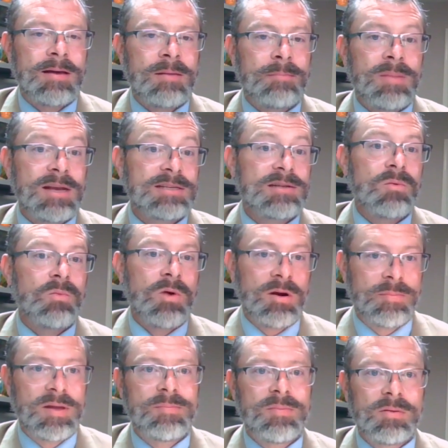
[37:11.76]
based on
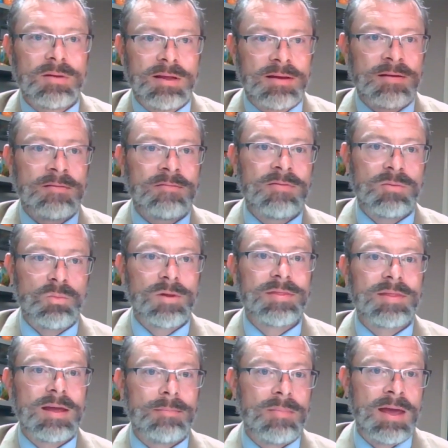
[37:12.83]
where people live and what
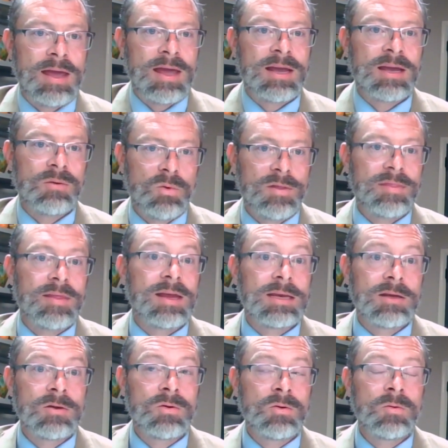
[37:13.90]
they make and what they
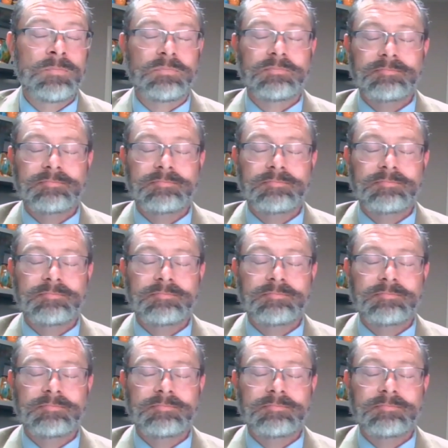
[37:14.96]
do.